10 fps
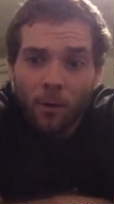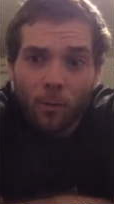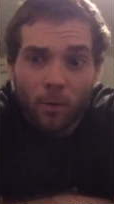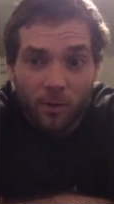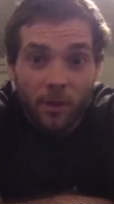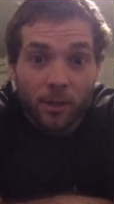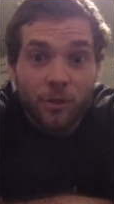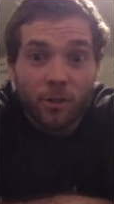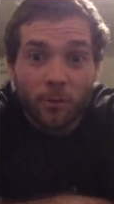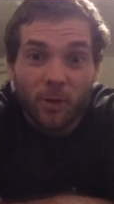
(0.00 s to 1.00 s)
well, they're going to
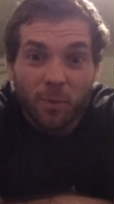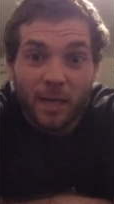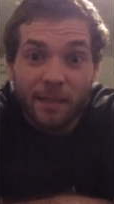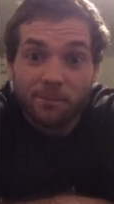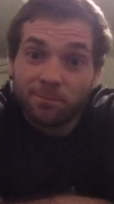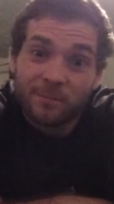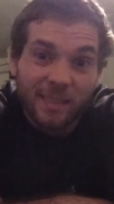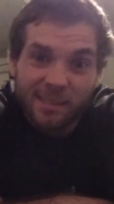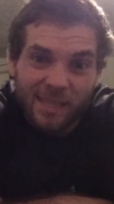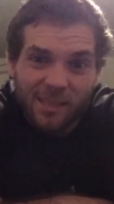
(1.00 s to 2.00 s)
show their pride
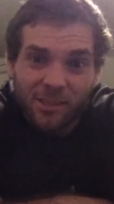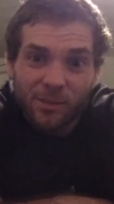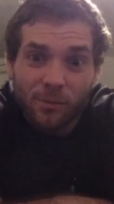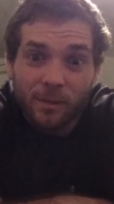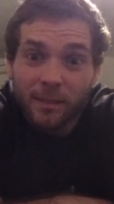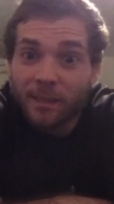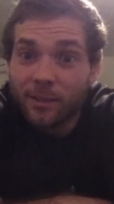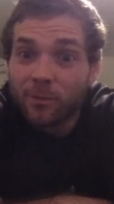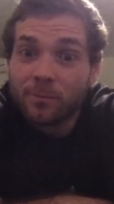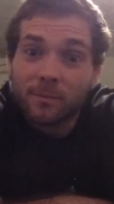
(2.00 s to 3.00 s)
because that's just what they
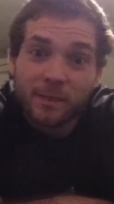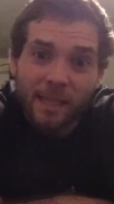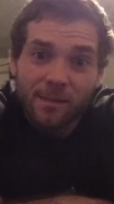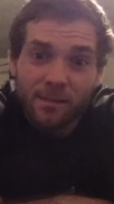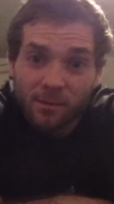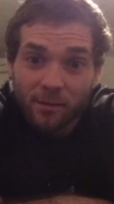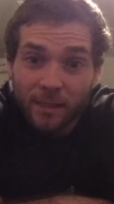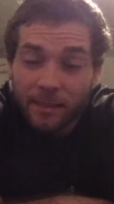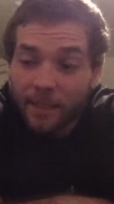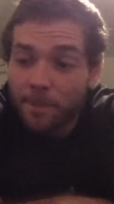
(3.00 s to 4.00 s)
do. Texans are
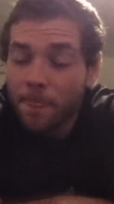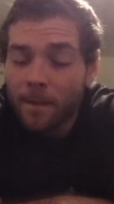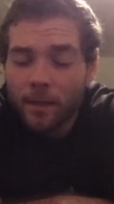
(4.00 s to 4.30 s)
like that.